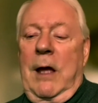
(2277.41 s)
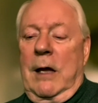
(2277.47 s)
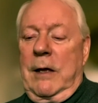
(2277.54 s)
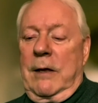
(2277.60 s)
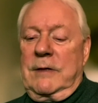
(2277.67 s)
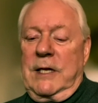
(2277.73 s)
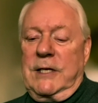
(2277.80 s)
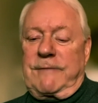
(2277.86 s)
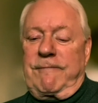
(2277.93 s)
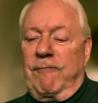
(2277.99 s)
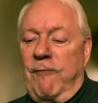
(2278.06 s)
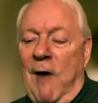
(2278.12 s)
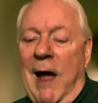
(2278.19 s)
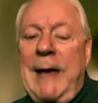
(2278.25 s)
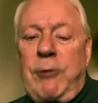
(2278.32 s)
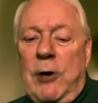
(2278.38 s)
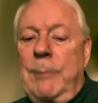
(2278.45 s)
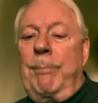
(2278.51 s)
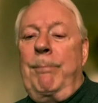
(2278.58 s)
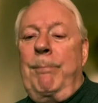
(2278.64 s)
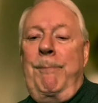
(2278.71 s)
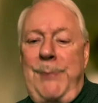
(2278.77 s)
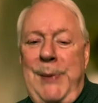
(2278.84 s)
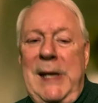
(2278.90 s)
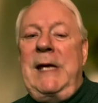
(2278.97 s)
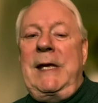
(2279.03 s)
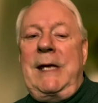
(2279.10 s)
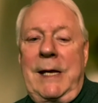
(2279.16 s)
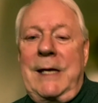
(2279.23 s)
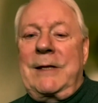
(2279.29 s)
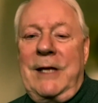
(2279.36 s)
this vibrant
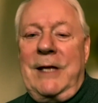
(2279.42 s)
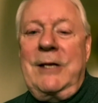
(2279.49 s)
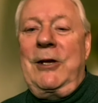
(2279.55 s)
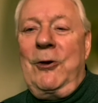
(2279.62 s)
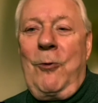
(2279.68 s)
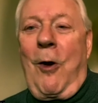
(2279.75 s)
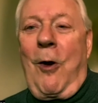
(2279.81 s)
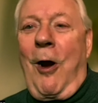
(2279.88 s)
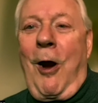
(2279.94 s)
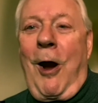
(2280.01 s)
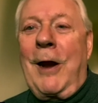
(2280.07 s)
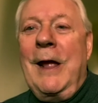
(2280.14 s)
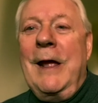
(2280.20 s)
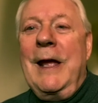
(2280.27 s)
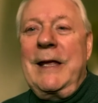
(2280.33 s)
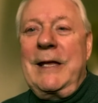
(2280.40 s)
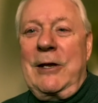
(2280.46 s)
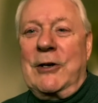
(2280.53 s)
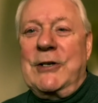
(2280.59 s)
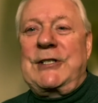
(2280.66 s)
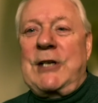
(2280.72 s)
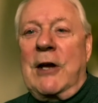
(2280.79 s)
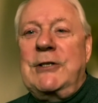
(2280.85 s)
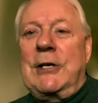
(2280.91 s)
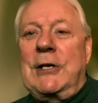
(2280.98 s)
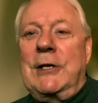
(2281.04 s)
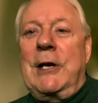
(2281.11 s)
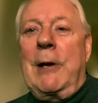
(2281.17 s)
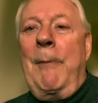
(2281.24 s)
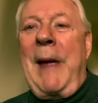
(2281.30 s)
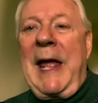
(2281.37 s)
being that you are. You're such a
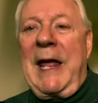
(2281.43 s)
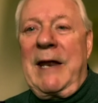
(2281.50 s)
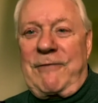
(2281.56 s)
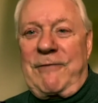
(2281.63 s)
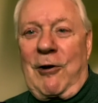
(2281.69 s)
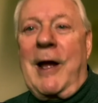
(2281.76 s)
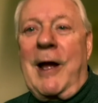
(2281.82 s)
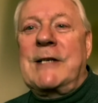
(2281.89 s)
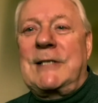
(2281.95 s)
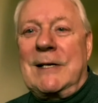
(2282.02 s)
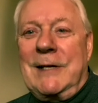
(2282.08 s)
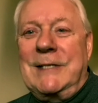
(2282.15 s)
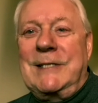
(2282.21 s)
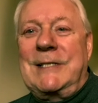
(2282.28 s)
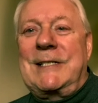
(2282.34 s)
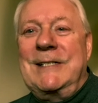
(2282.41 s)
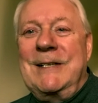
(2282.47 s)
demand for excellence.